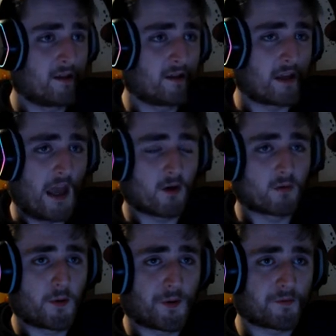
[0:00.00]
Can't go
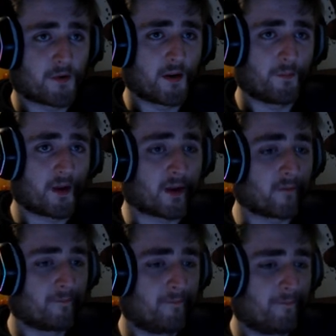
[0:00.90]
wrong with a frying pan.
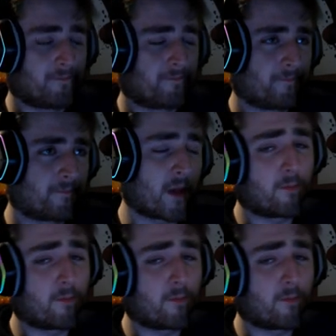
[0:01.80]
I'm